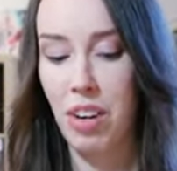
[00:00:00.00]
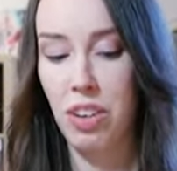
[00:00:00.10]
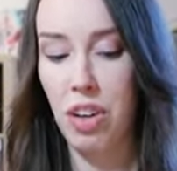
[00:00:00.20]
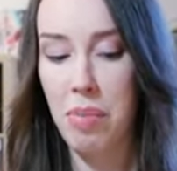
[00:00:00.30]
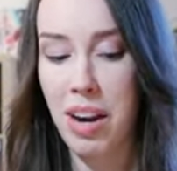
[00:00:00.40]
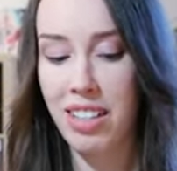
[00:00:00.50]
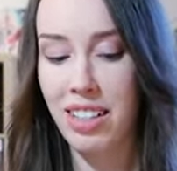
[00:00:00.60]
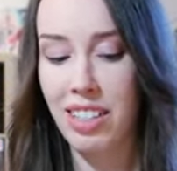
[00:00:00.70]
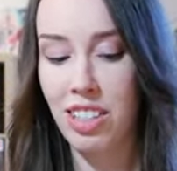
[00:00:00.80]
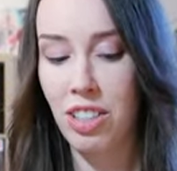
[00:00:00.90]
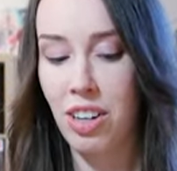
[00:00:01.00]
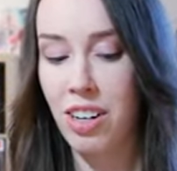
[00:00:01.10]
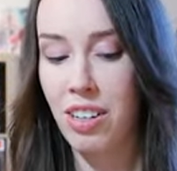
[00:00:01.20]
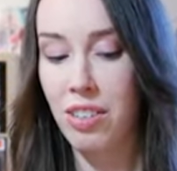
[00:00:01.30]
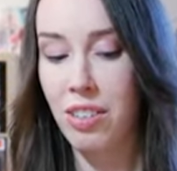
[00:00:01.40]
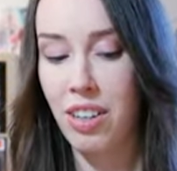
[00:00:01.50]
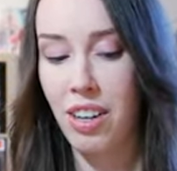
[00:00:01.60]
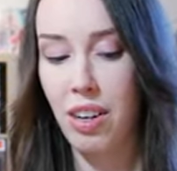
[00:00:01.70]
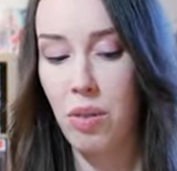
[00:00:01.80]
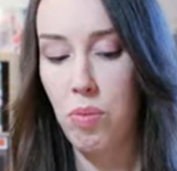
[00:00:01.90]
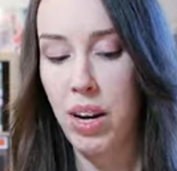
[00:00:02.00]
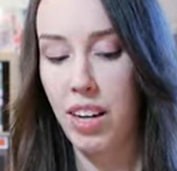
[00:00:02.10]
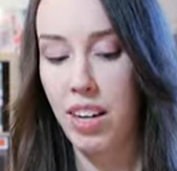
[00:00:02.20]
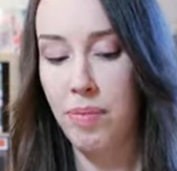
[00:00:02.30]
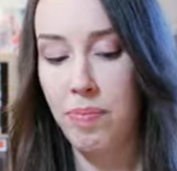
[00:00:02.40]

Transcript: go back to that style where